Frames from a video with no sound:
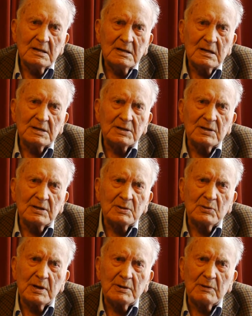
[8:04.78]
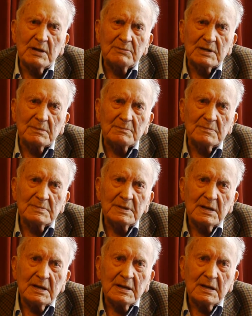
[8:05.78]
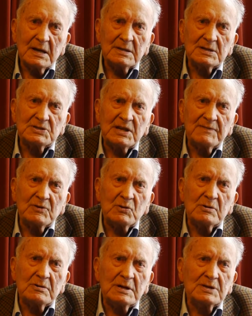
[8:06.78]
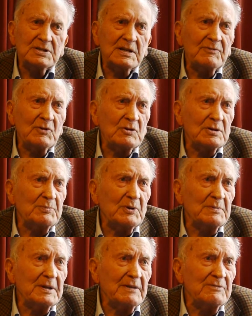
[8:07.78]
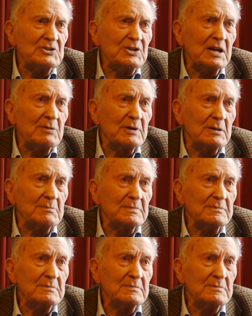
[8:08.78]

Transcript: I got on quite well with them. And I'd even go, I'd even go to the pub and have a drink with them.